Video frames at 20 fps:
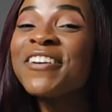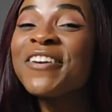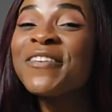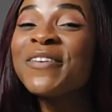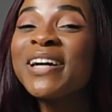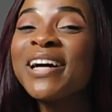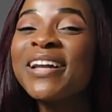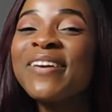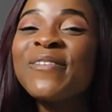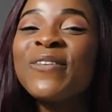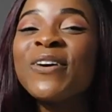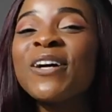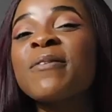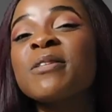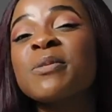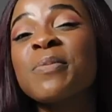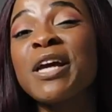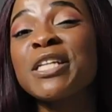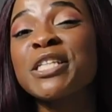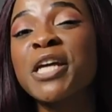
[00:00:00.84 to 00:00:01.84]
everyone, welcome
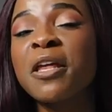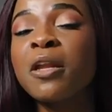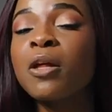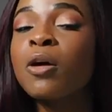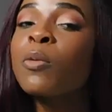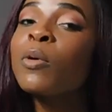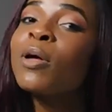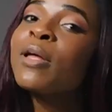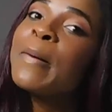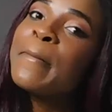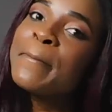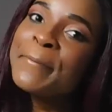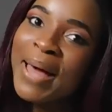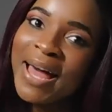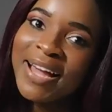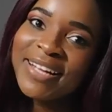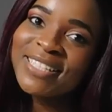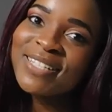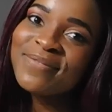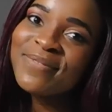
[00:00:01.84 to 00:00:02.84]
to my channel, or welcome
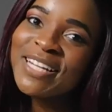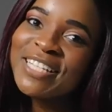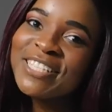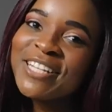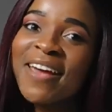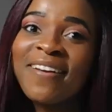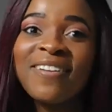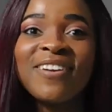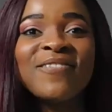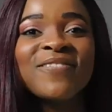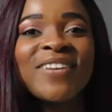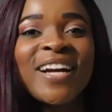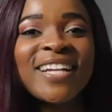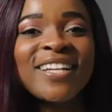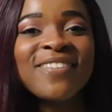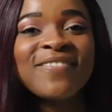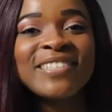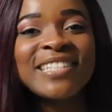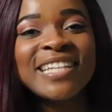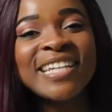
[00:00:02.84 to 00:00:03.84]
back to my channel. My
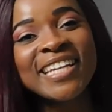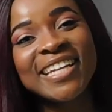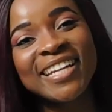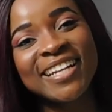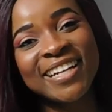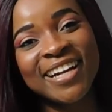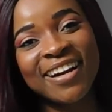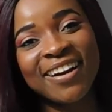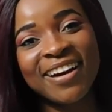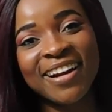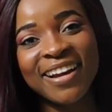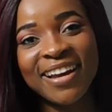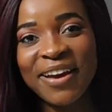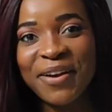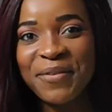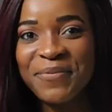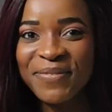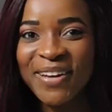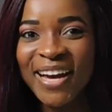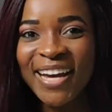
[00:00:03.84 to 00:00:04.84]
name's Nikki and here I
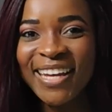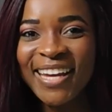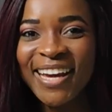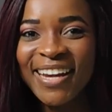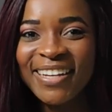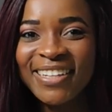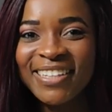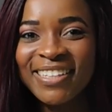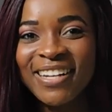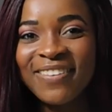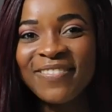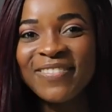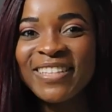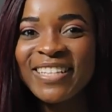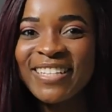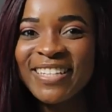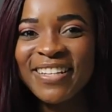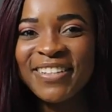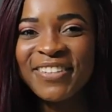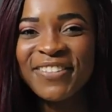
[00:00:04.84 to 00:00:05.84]
am back at it again with
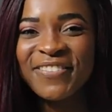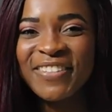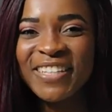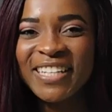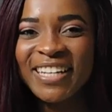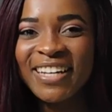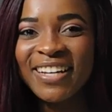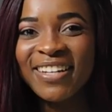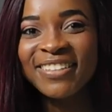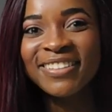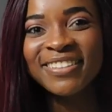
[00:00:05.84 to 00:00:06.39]
another video.